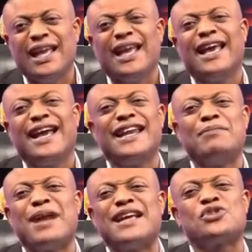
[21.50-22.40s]
and then I
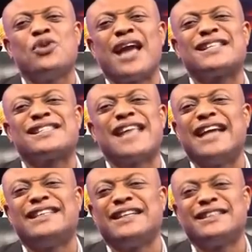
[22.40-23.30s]
so
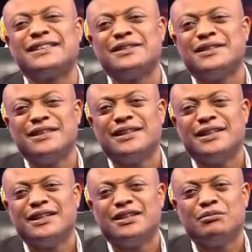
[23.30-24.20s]
excited
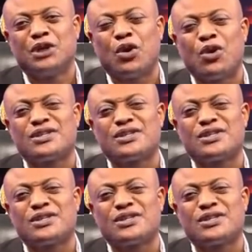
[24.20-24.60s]
because,